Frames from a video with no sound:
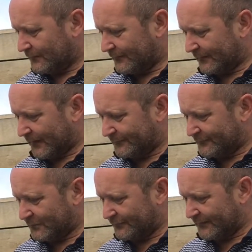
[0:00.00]
The lamb is
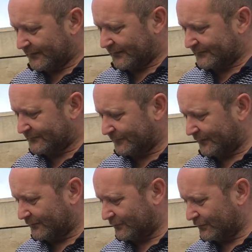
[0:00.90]
moving a little bit
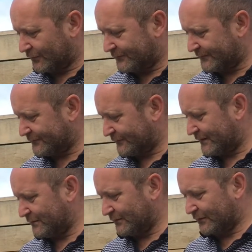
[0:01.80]
on the
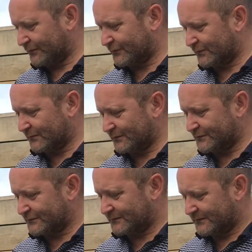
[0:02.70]
rotisserie, but not too much.
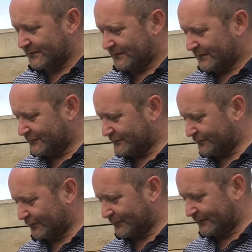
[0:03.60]
It's just
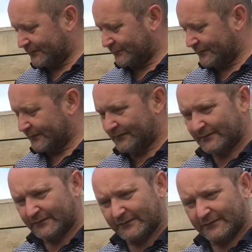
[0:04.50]
flopping it a bit.
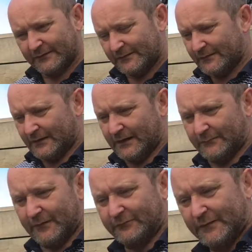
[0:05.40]

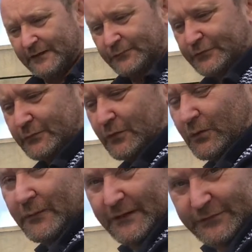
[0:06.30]
I've made up some more
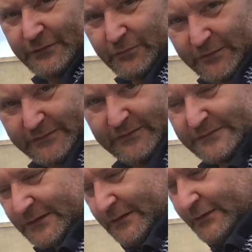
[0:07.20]
mix, so the rest of that
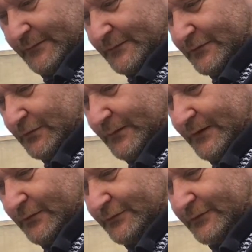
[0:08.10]
sour cream you saw me
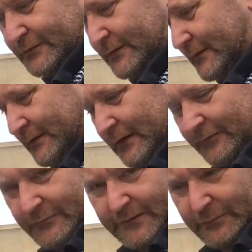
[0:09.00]
use,
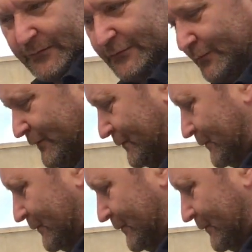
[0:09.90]
I've made up into a